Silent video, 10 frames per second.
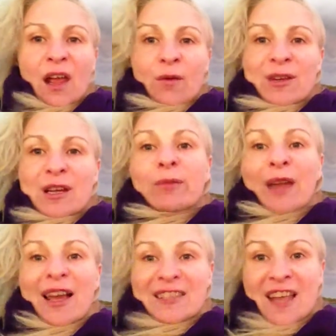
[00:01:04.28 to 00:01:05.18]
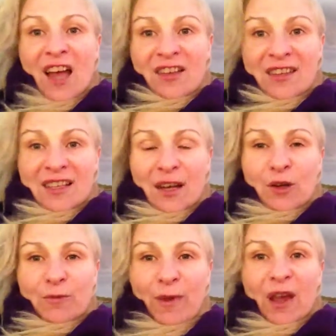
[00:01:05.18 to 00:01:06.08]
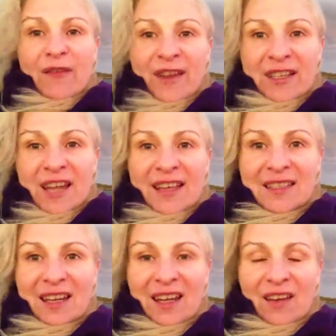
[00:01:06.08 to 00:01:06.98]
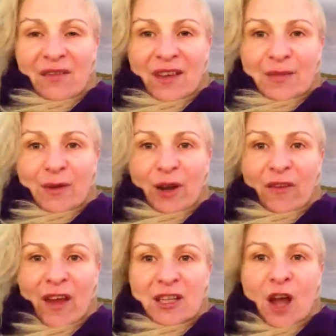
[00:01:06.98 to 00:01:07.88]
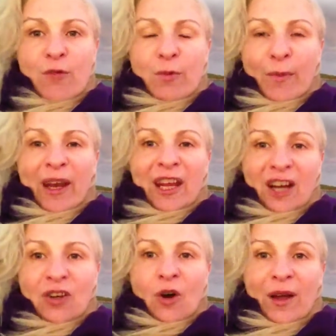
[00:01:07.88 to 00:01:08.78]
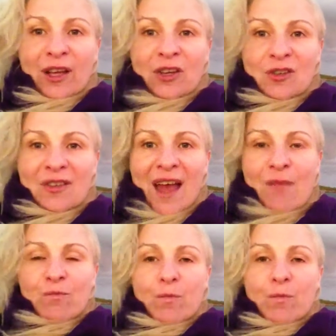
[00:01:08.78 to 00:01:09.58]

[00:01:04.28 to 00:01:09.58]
we double our sales. That's going to be a fantastic investment of our time and money, and I know it can do that.